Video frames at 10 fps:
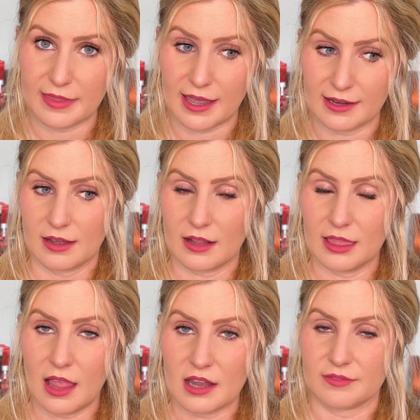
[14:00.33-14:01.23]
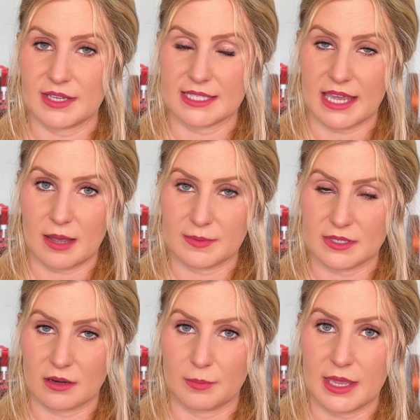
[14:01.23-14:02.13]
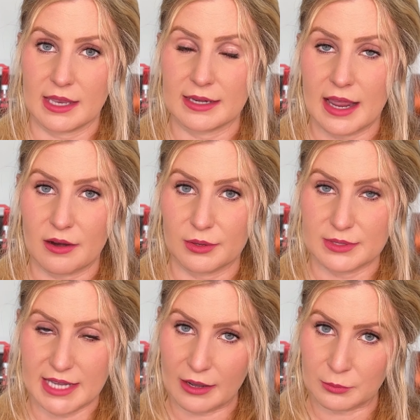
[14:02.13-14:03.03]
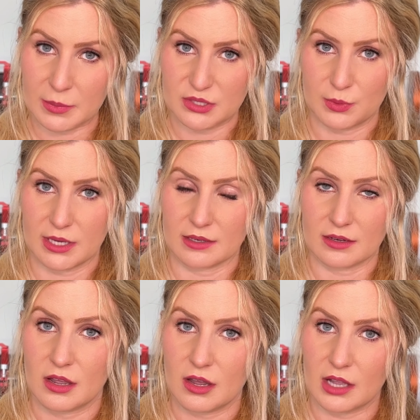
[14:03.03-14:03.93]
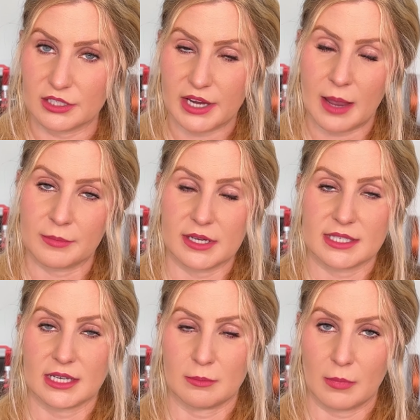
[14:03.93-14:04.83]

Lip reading: that a lot of these gaps are being narrowed down between color cameras and